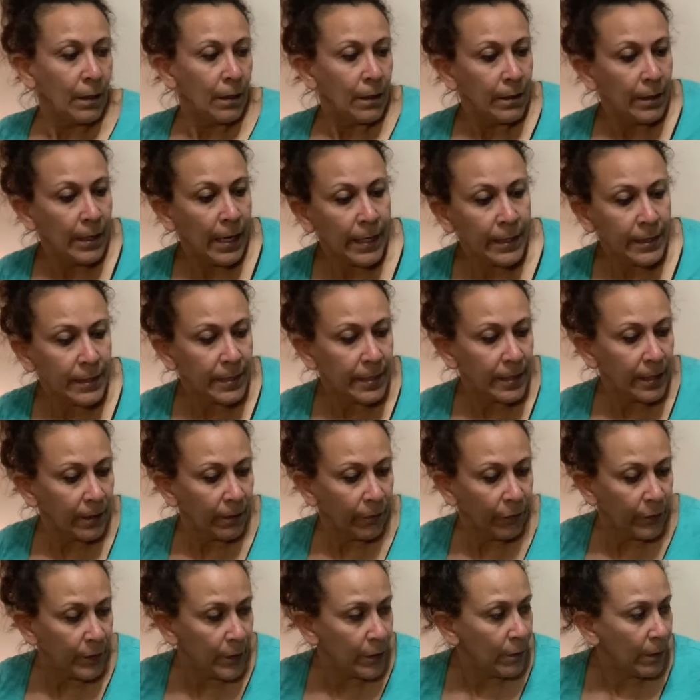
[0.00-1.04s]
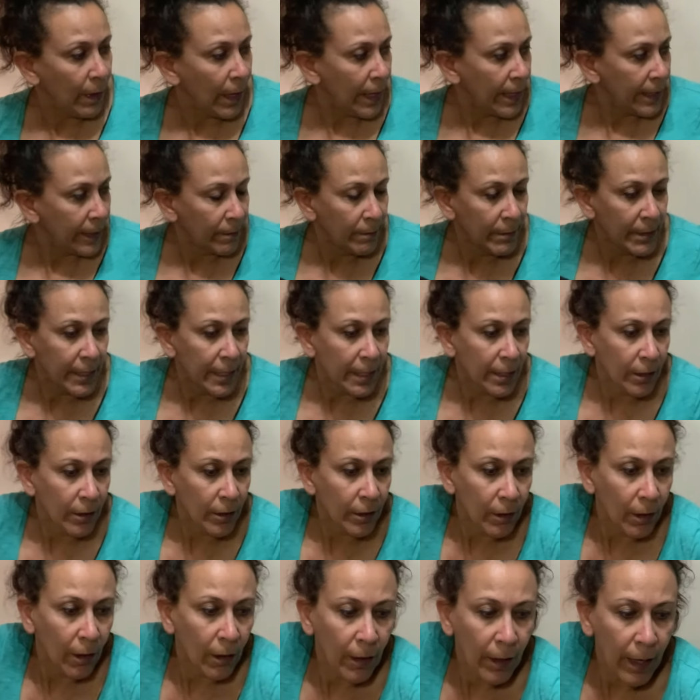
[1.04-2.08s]
Next few items
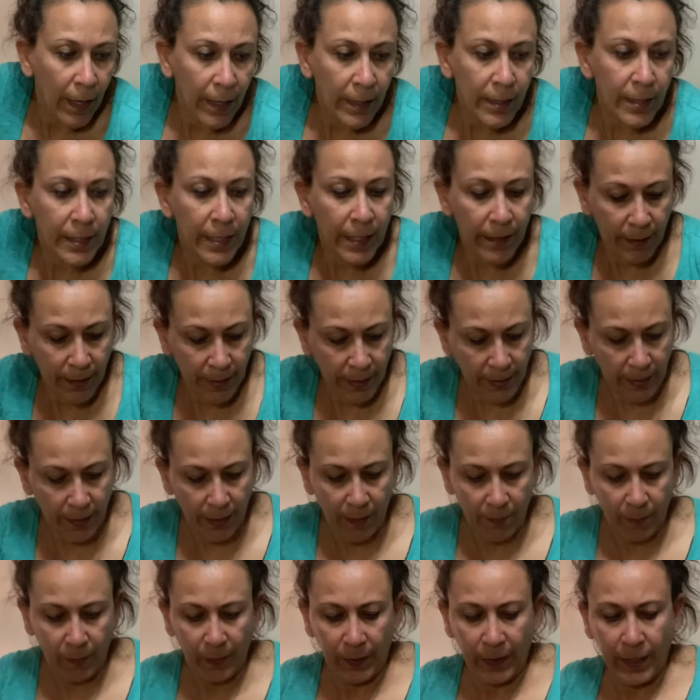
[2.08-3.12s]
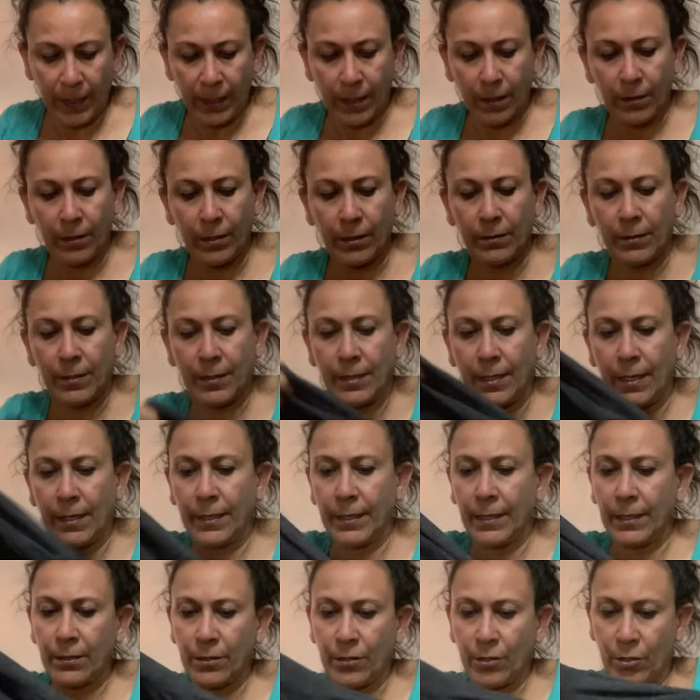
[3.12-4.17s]
here are actually things that I'm planning on
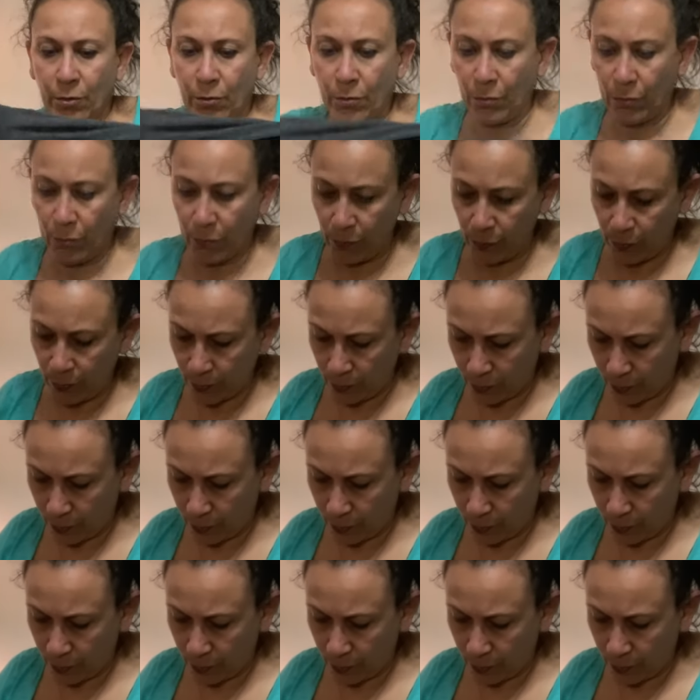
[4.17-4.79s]
sending to